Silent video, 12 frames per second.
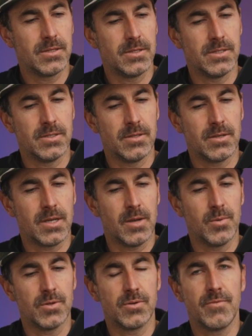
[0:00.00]
These other
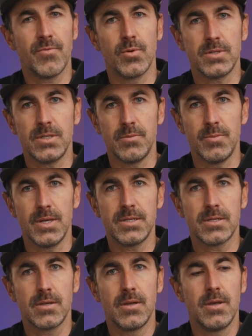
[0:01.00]
cameras are at 14-bit.